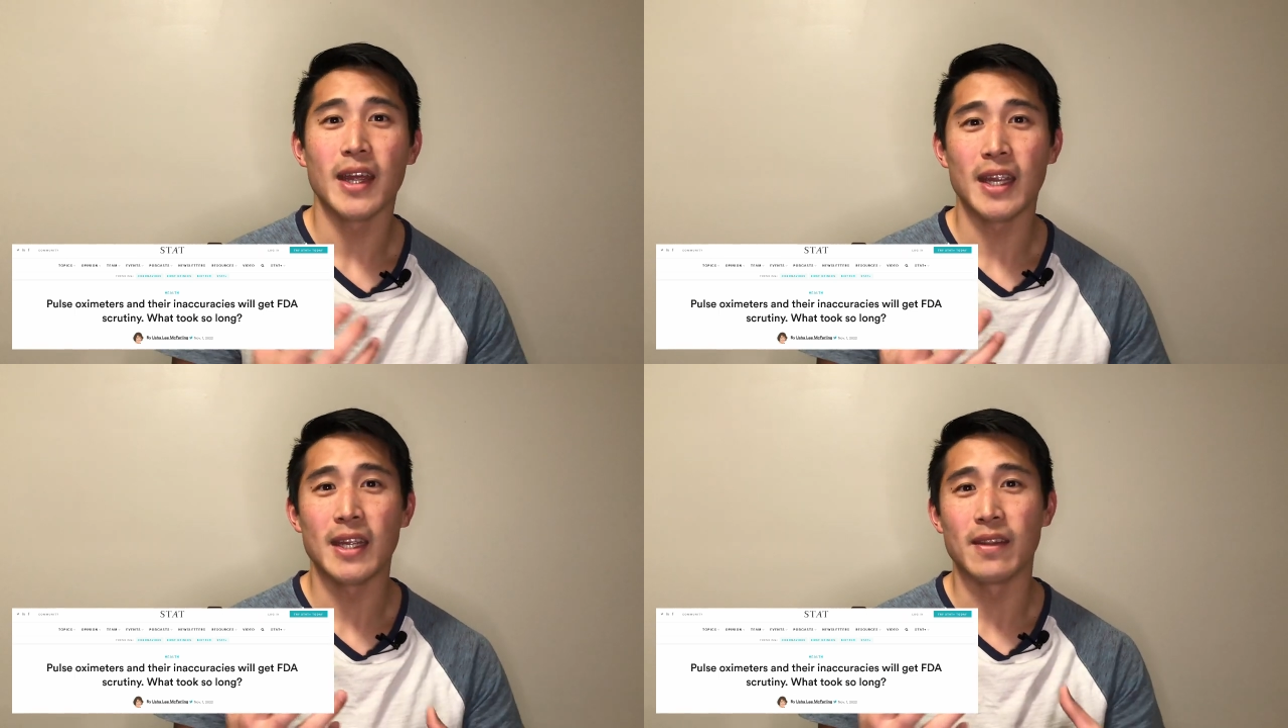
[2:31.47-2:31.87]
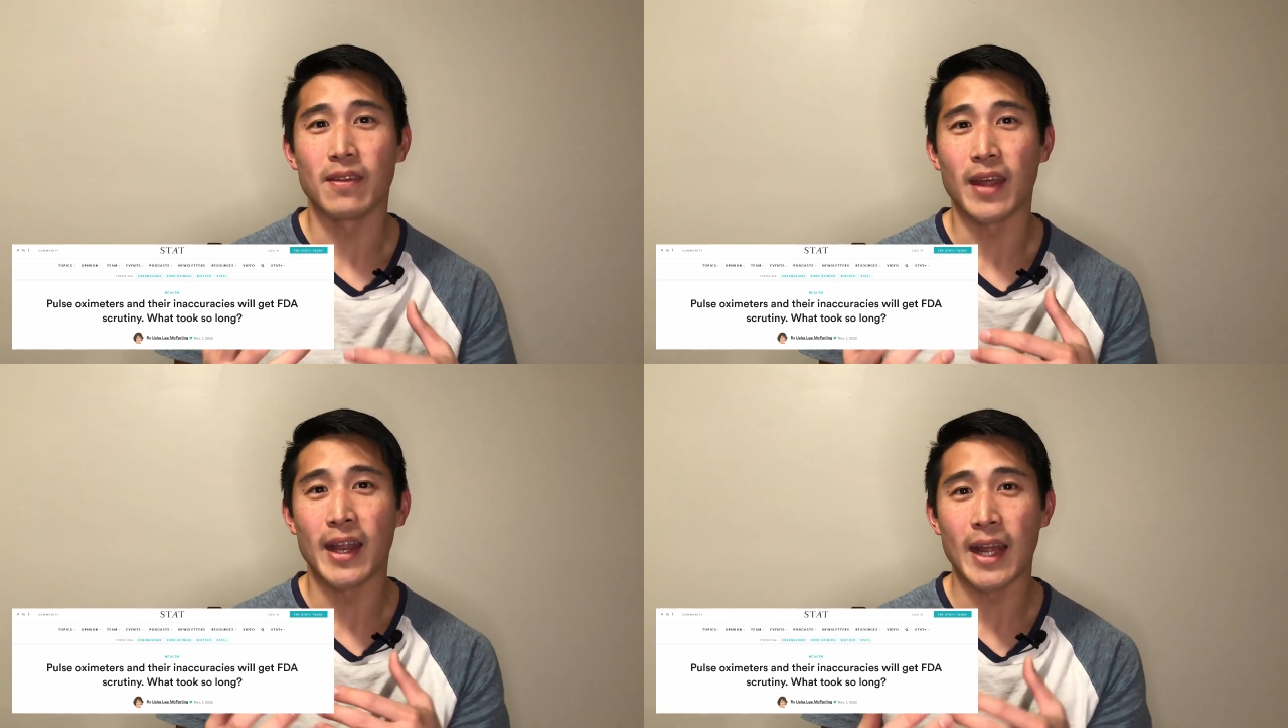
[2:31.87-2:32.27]

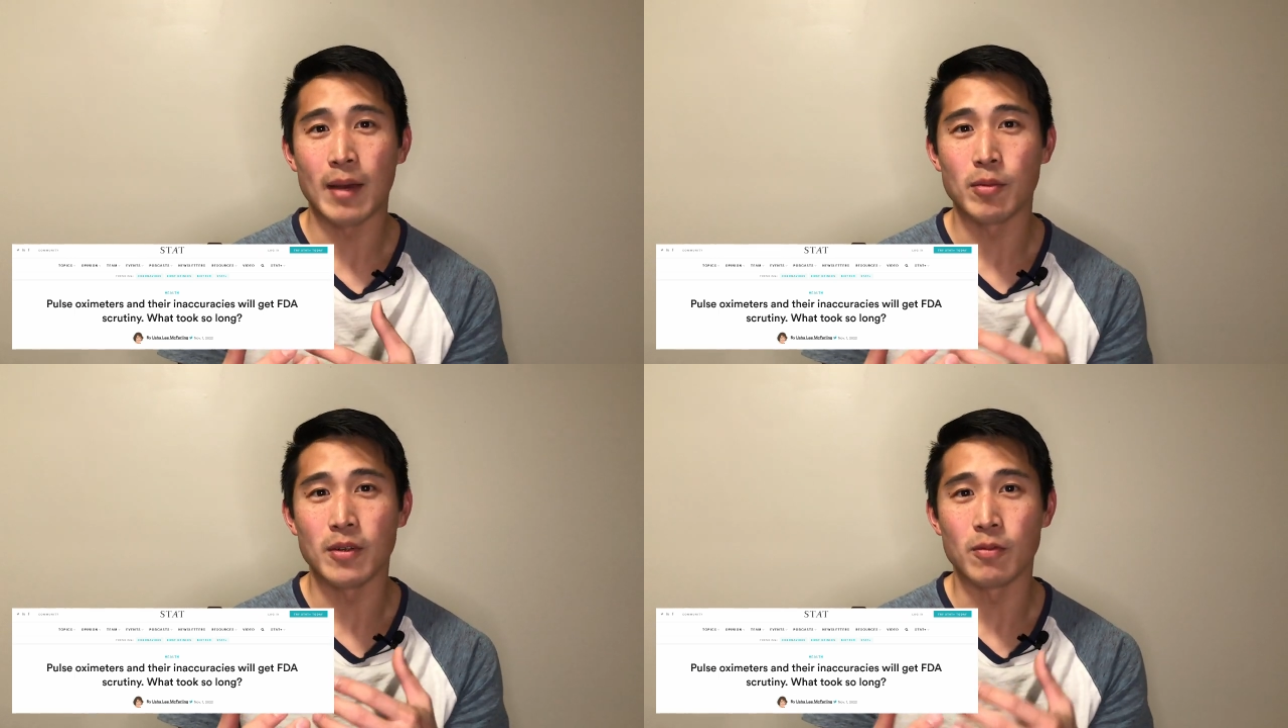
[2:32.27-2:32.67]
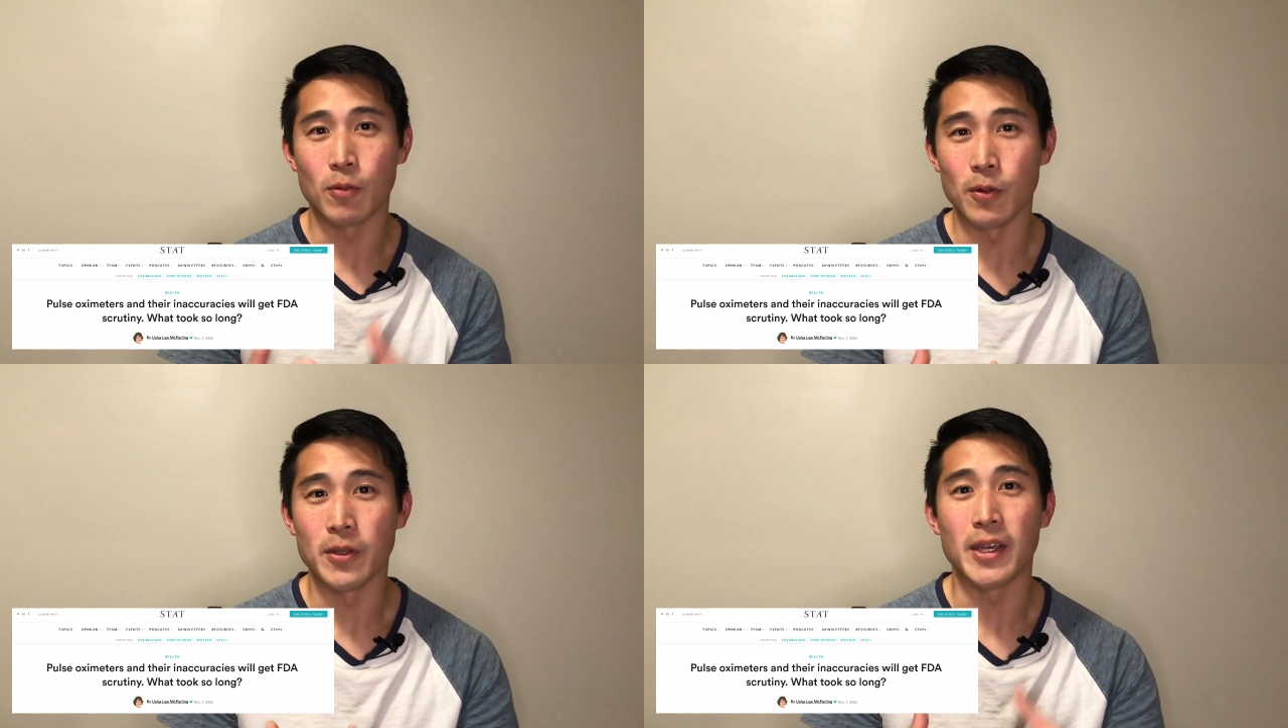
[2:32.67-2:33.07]
and that Apple
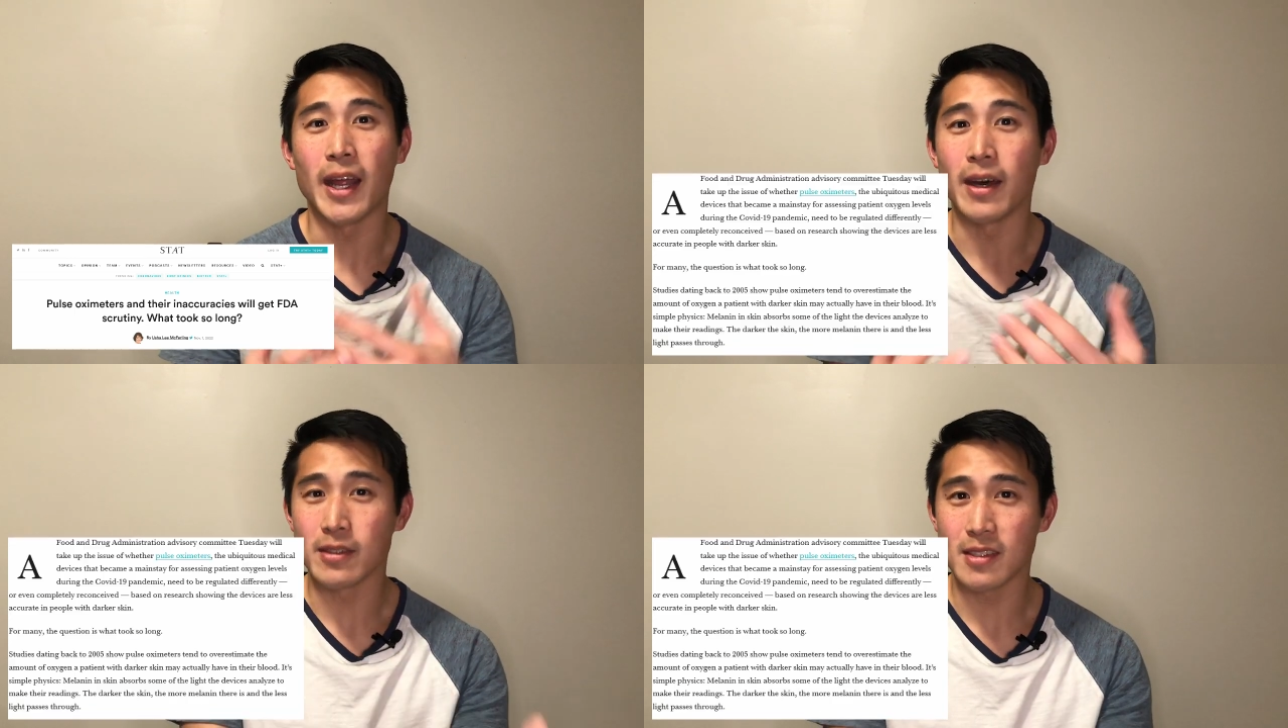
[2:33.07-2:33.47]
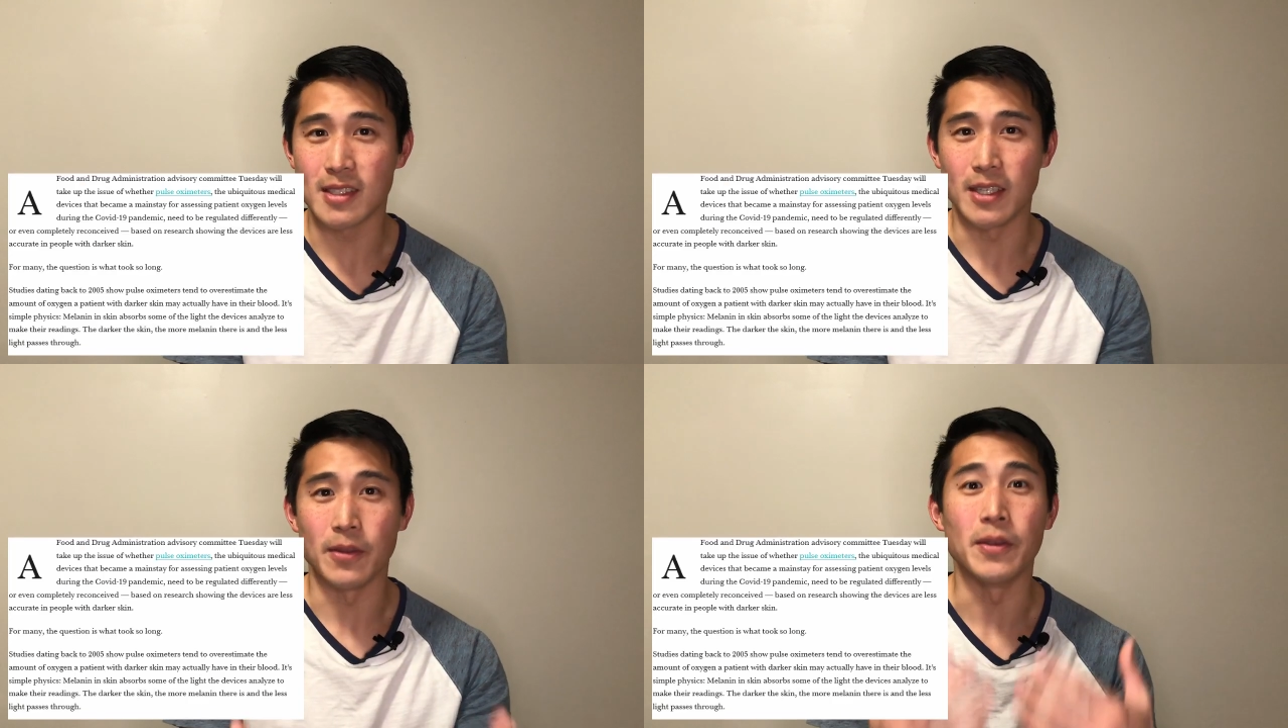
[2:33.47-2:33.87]
rolled it out
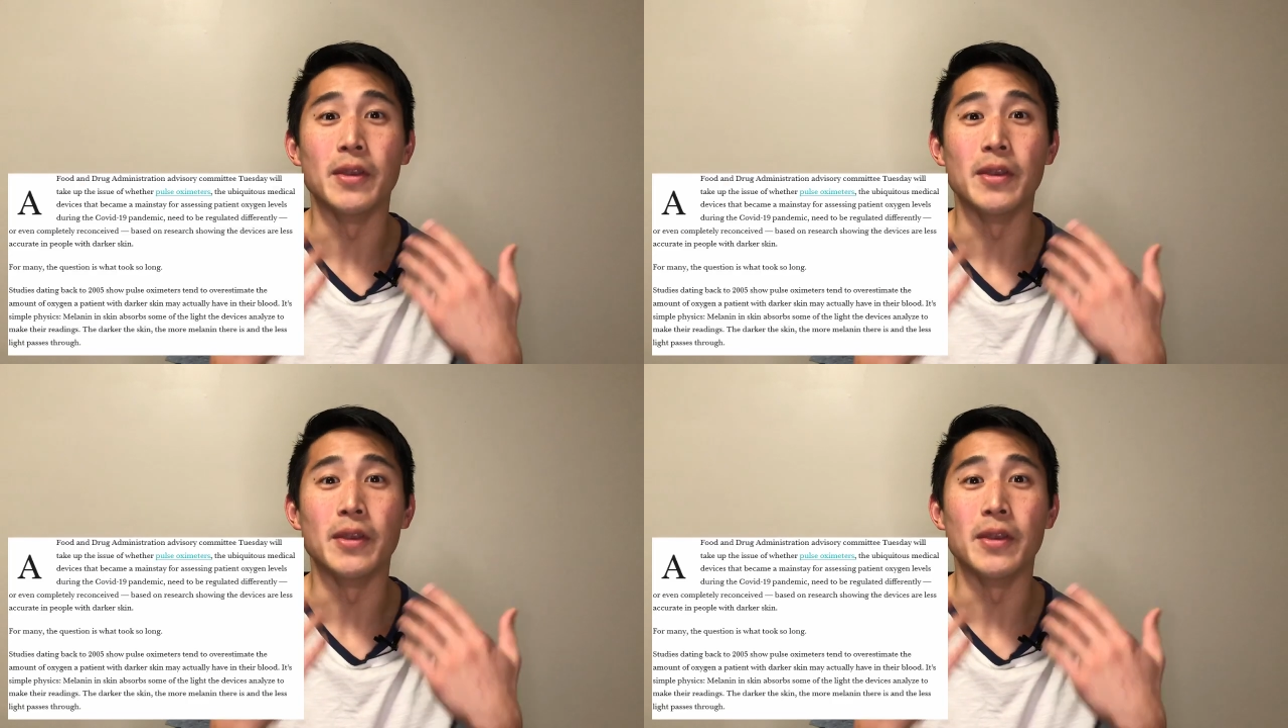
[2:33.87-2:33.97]
still